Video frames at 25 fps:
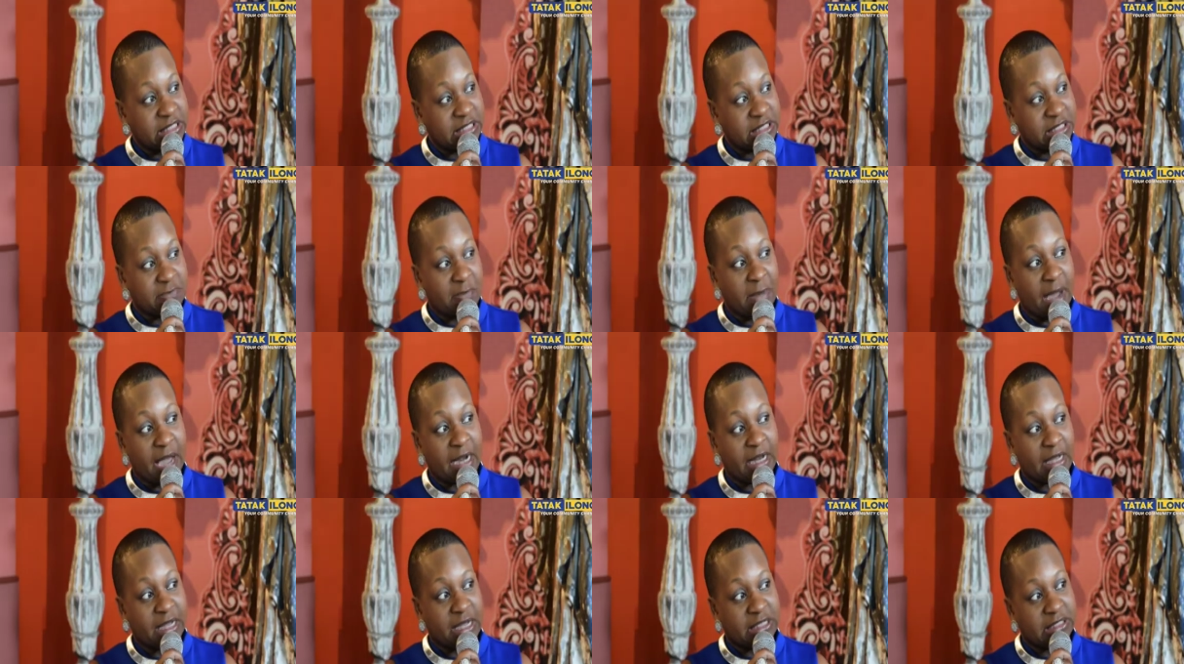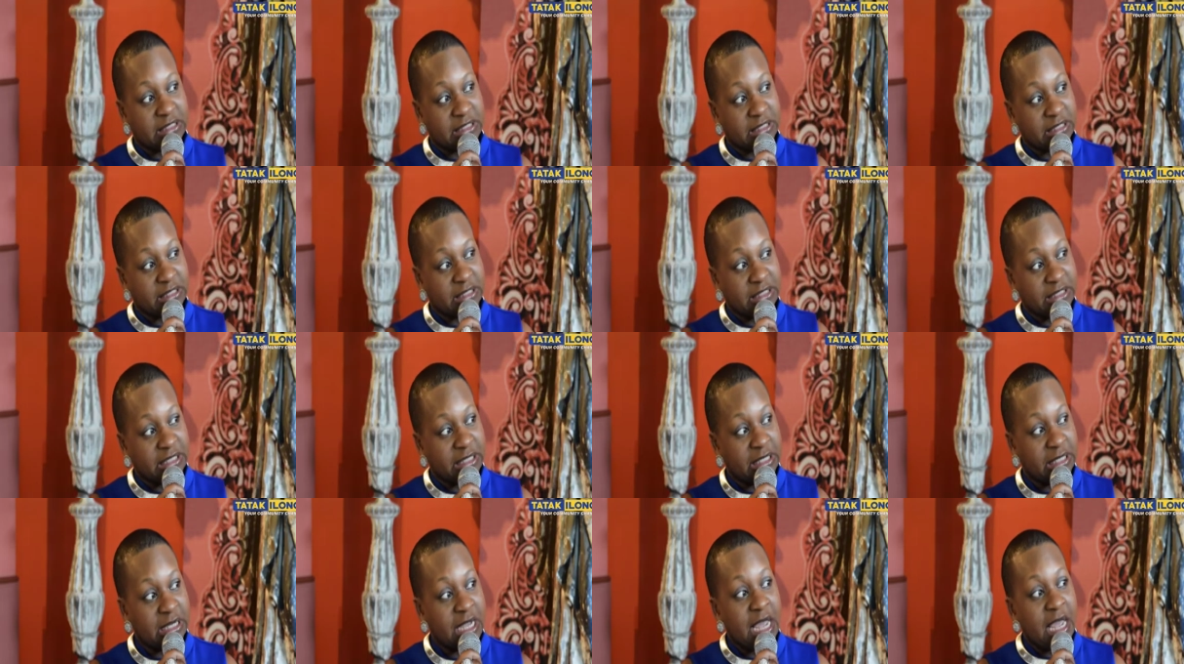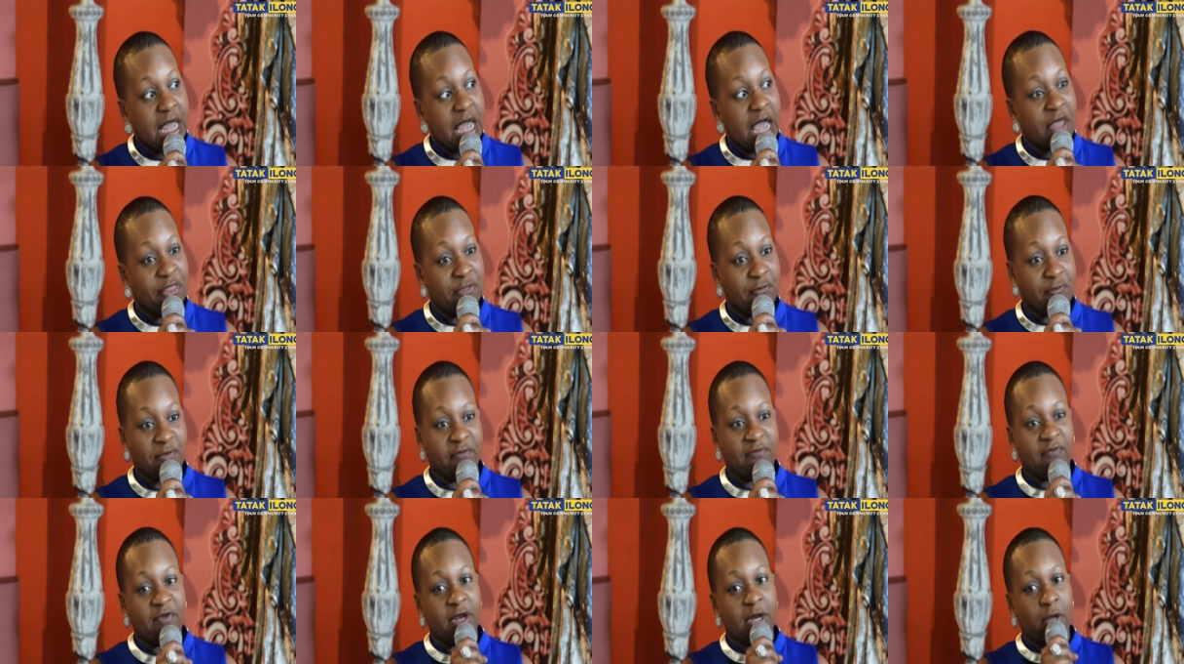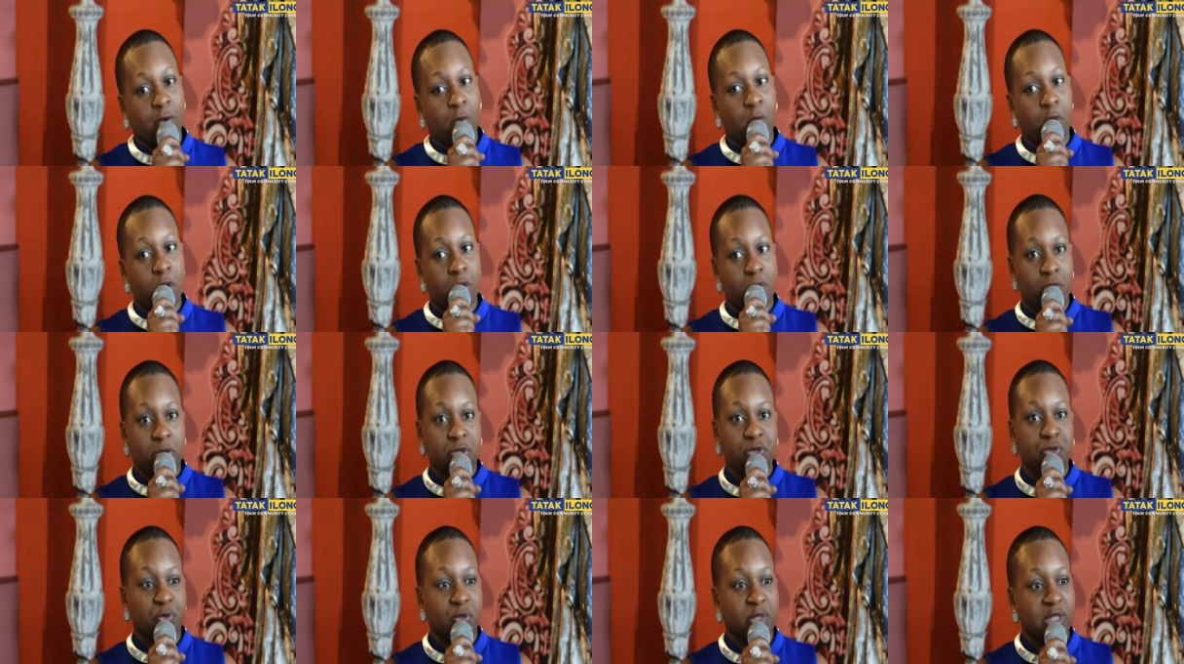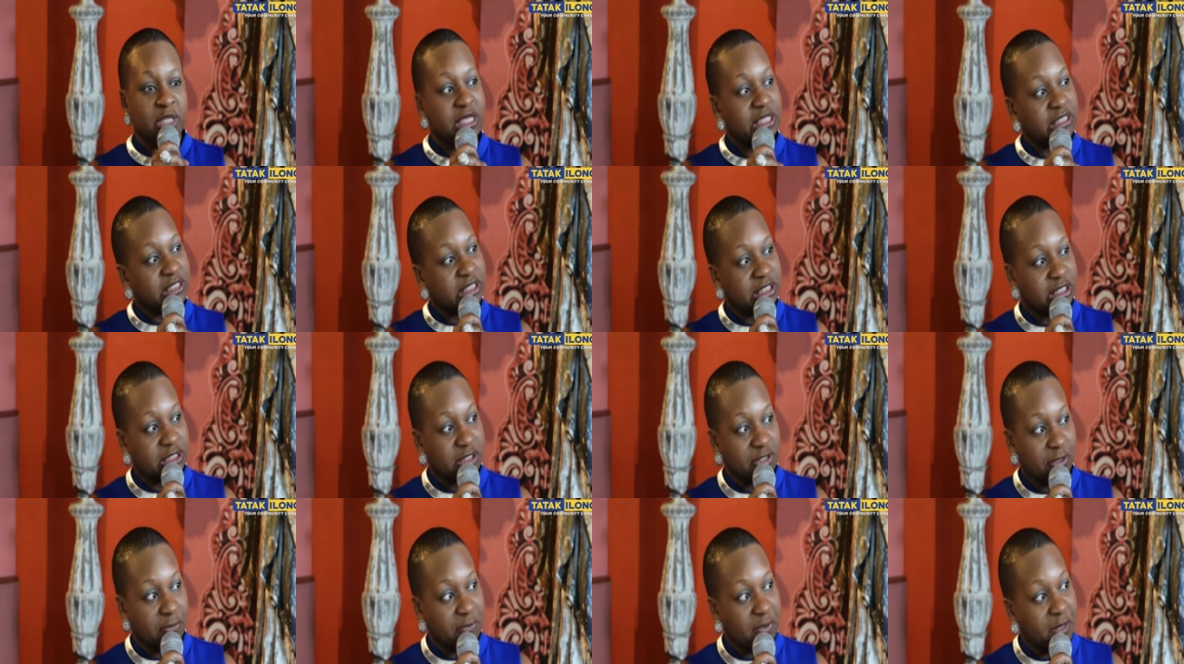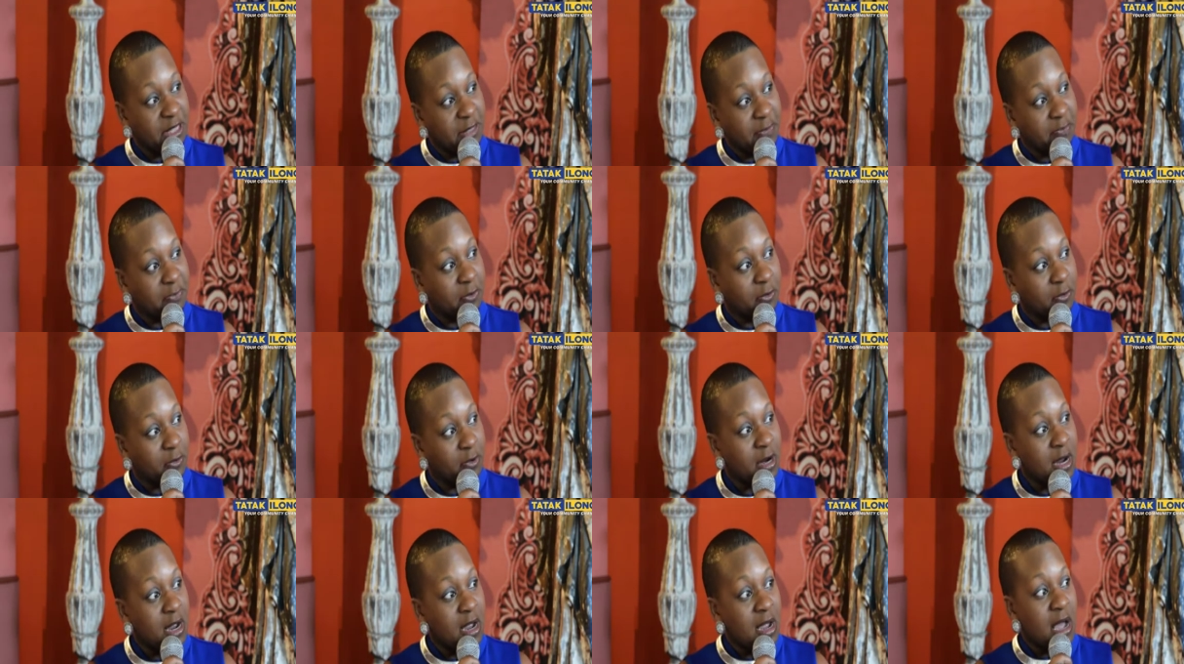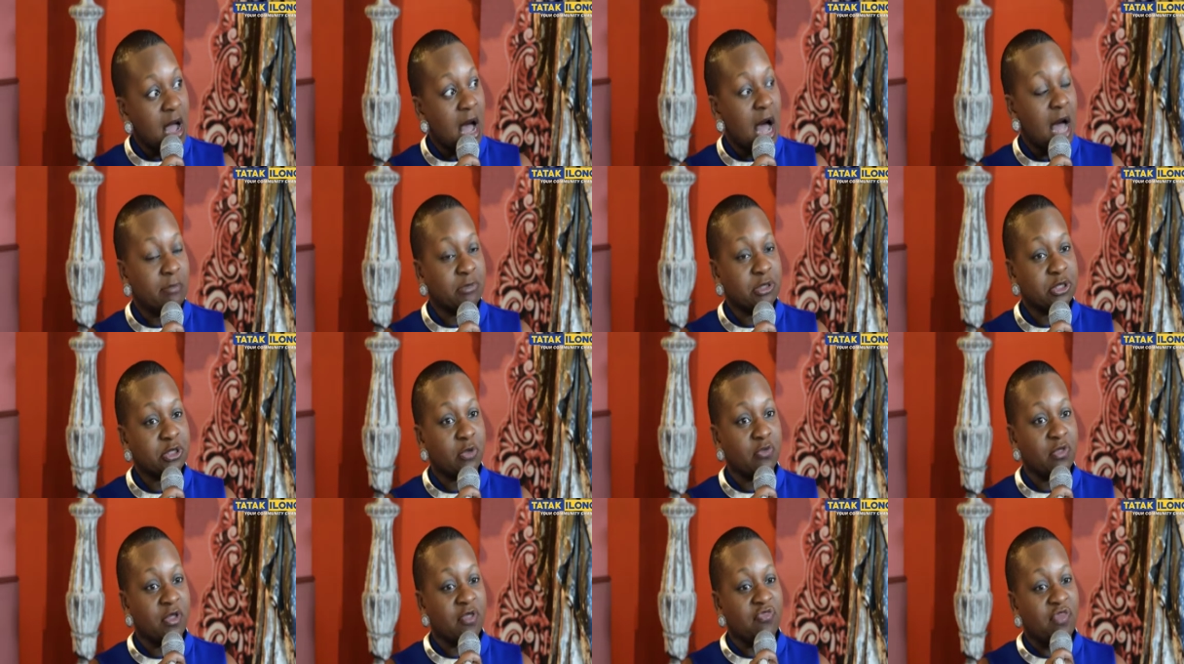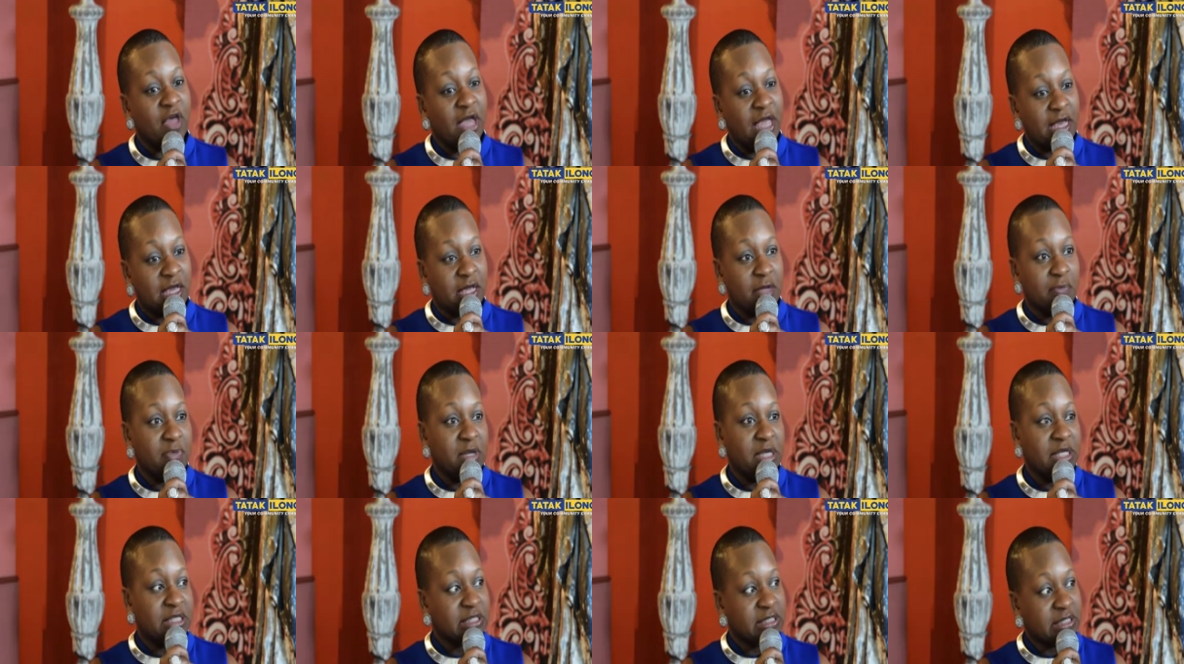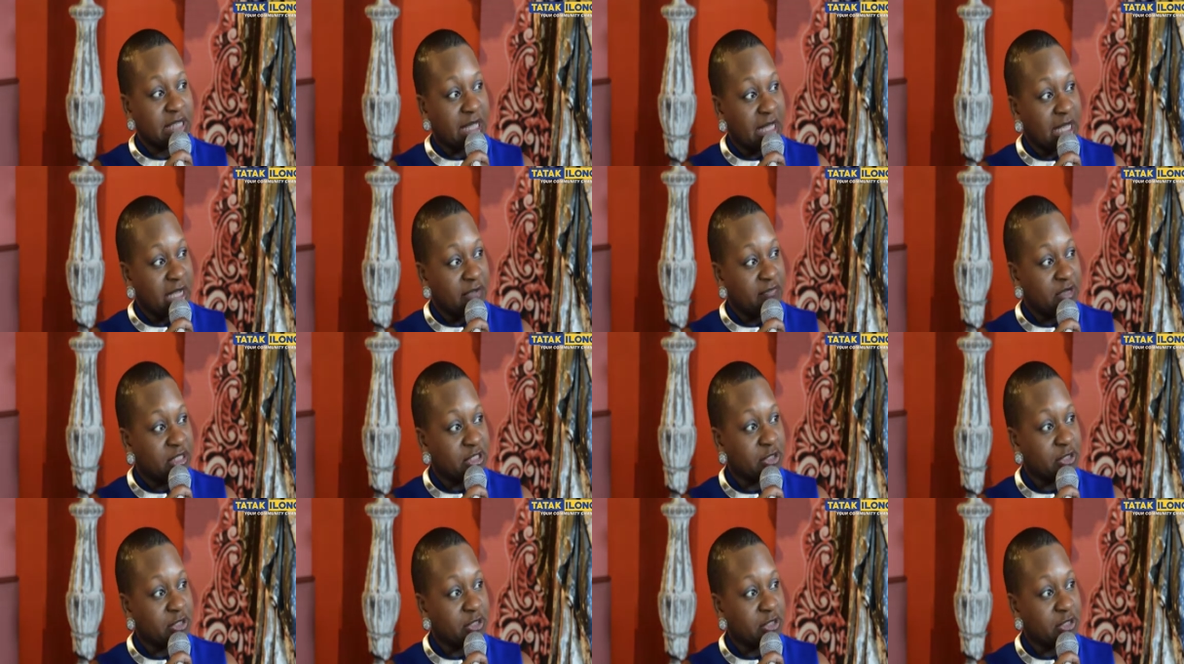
as mighty as it did, and the prophetic word was released unto the people um, so that they can be saved.